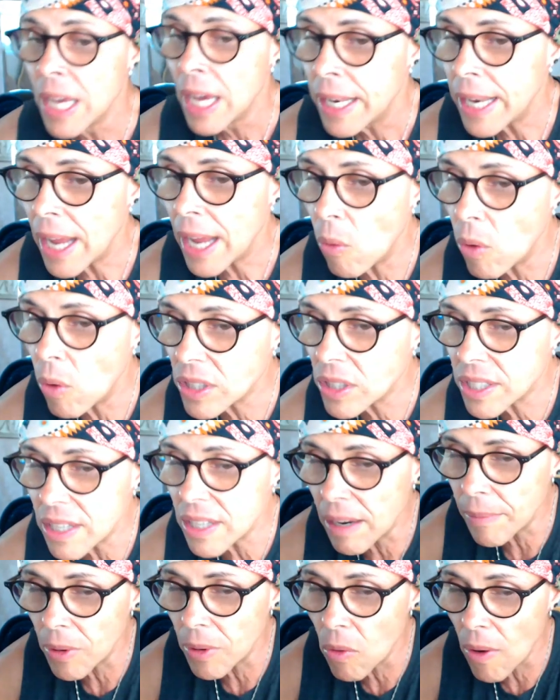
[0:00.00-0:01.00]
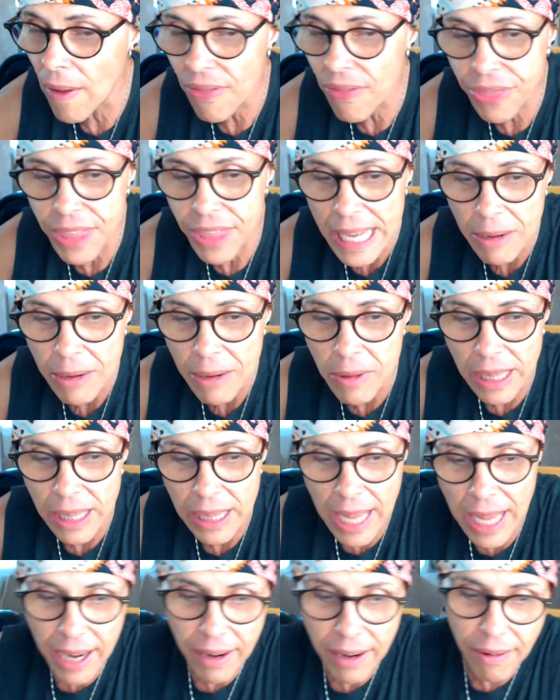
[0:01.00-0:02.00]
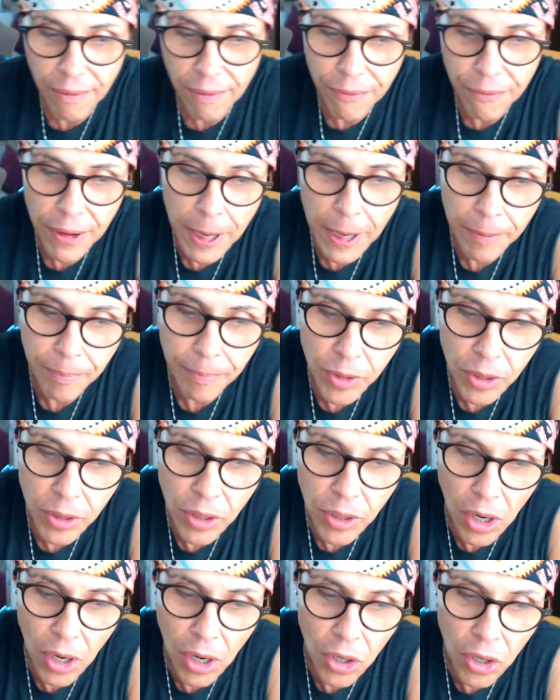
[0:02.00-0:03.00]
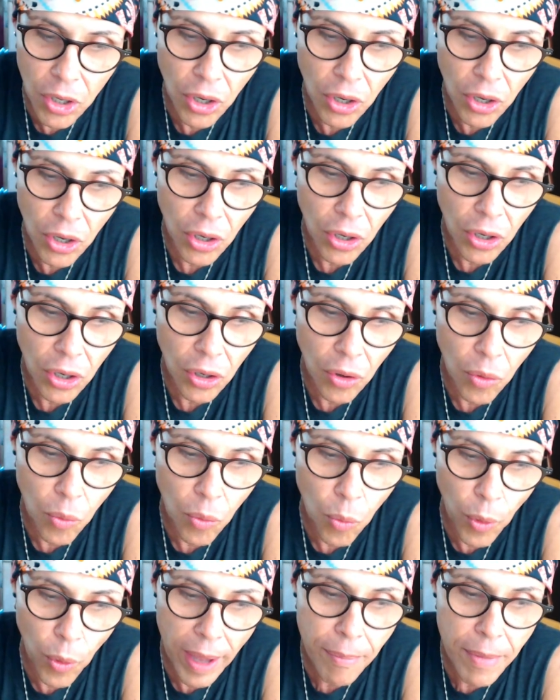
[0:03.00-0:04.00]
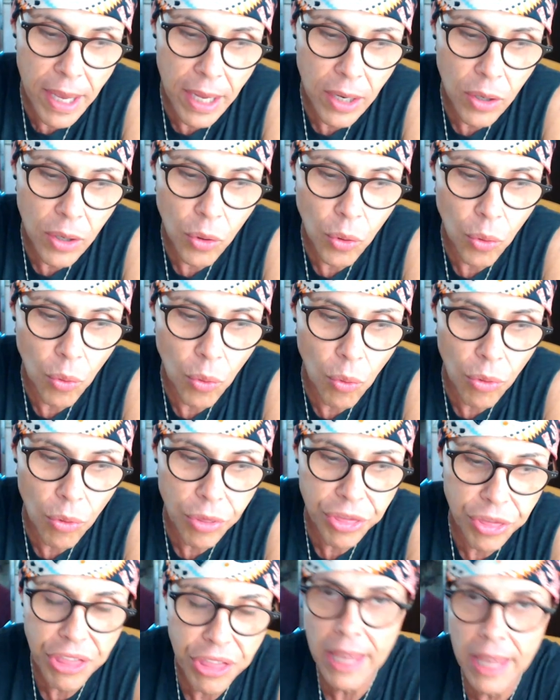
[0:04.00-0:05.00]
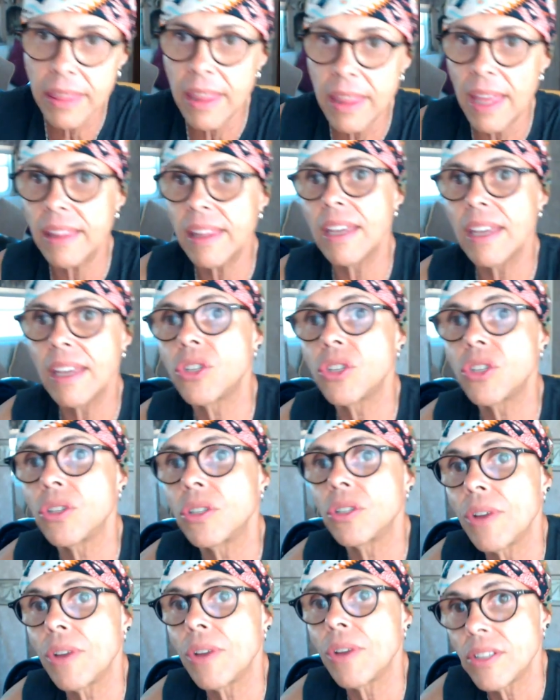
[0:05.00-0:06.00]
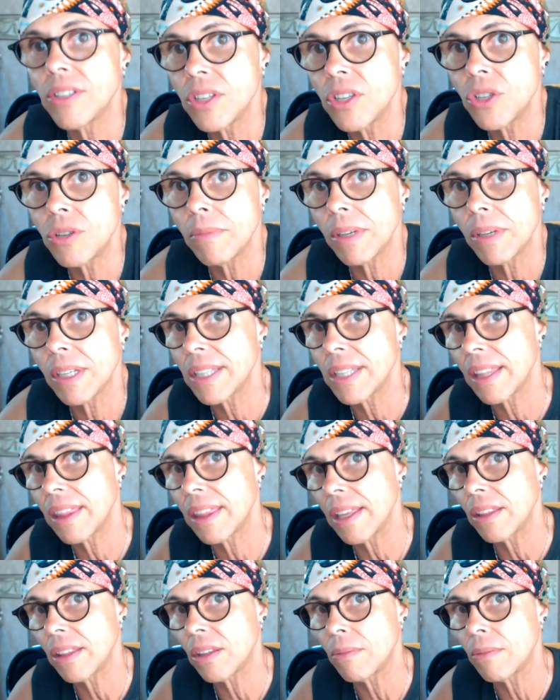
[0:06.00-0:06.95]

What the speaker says: Now, what's the number one thing with a lot of younger women who think that they should transition because they think they're